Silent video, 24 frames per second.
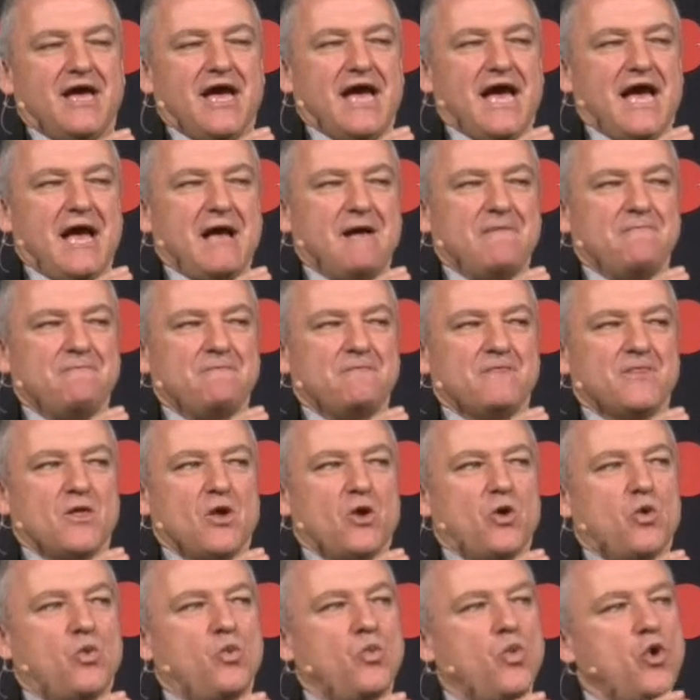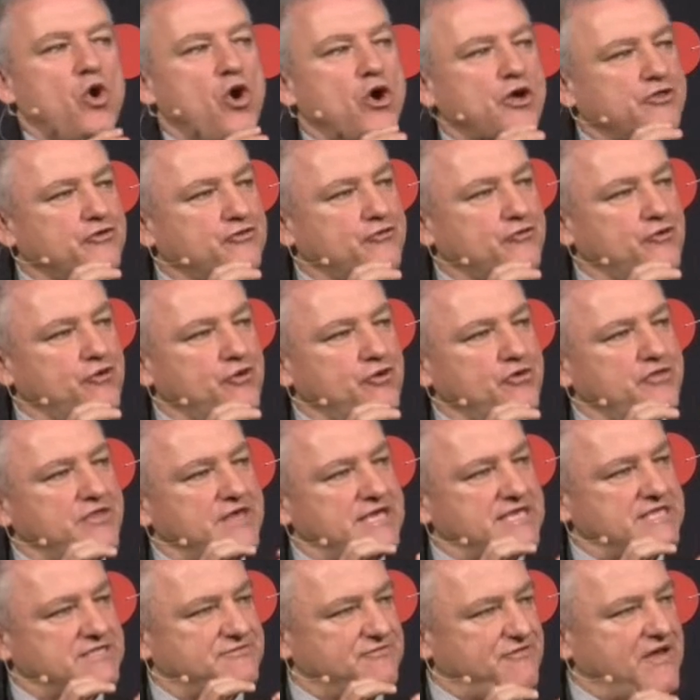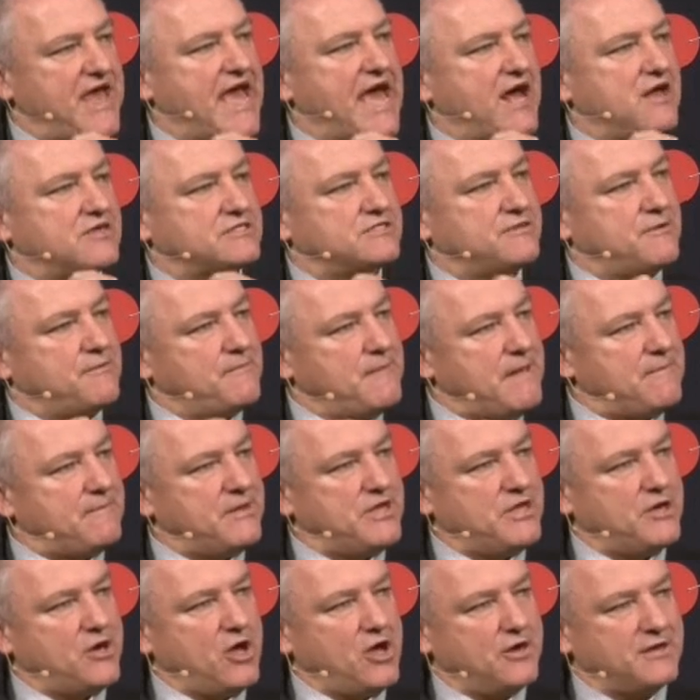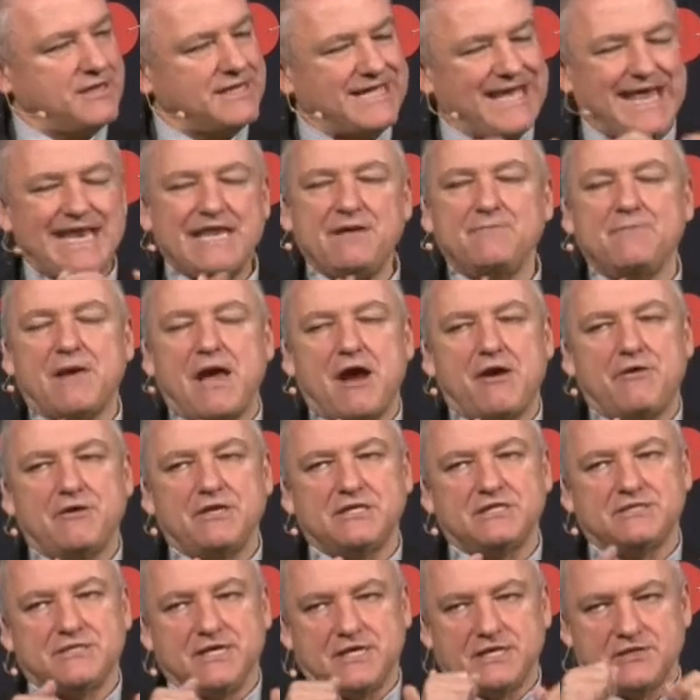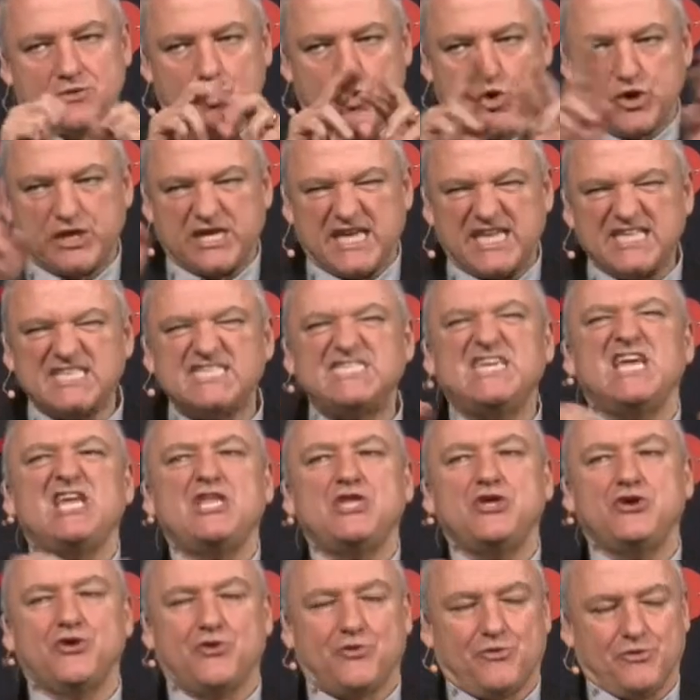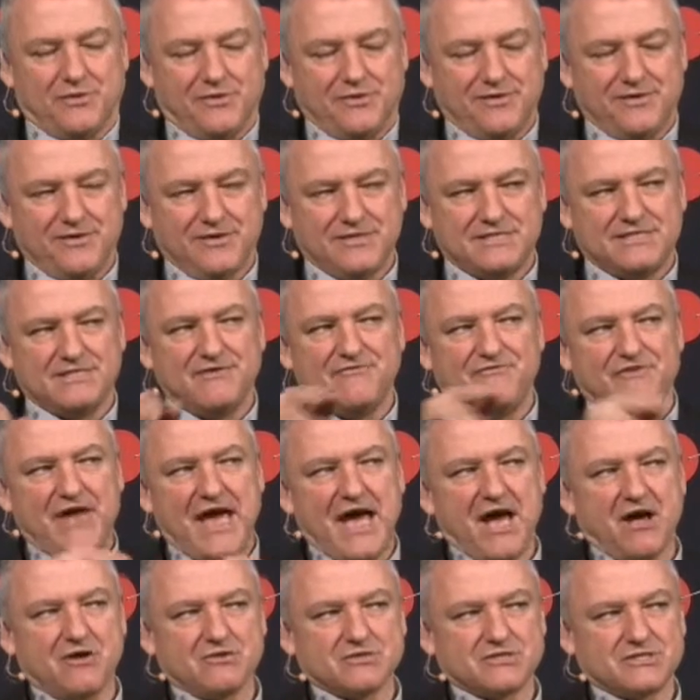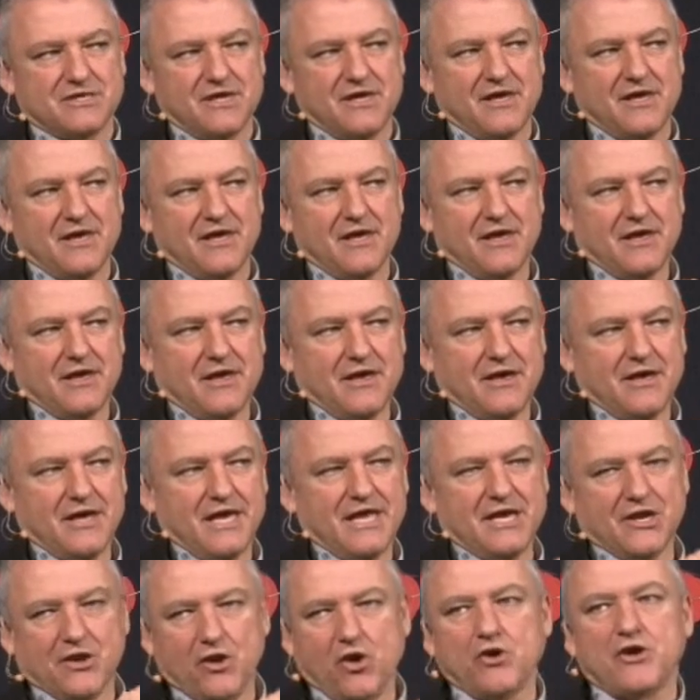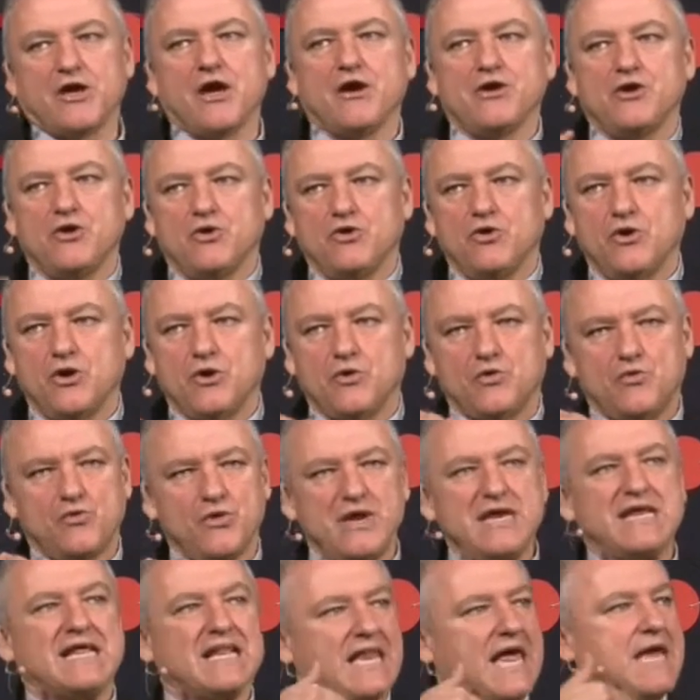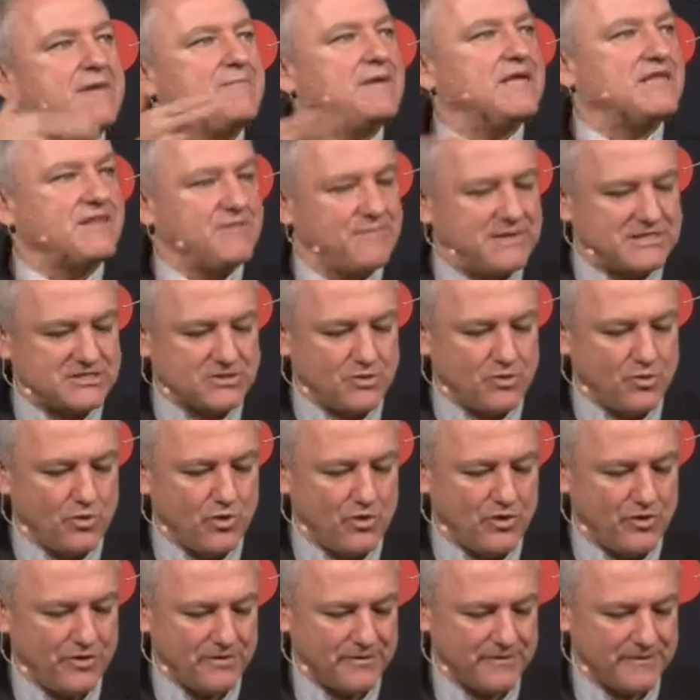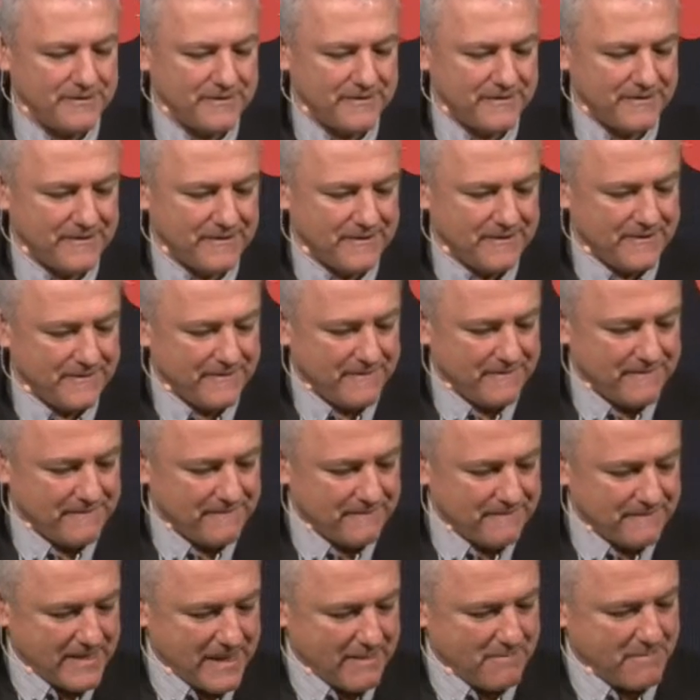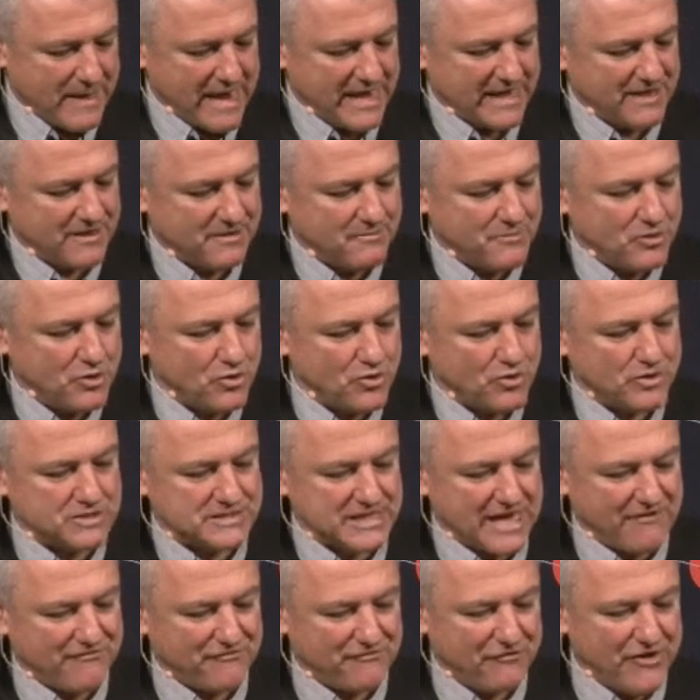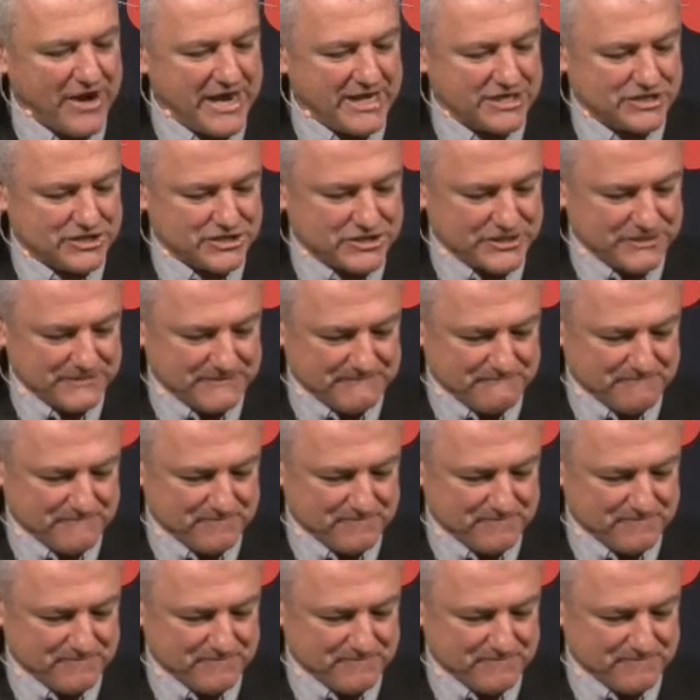Um, work through these vows. And remember, you're not getting married, it's the word continue. It's the vows in an ongoing, you're reclaiming them, as it were, and making them yours afresh.